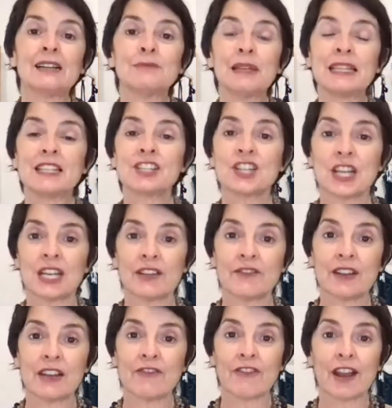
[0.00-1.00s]
in the
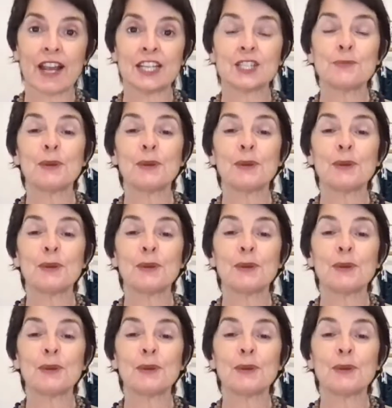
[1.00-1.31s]
Genevieve range,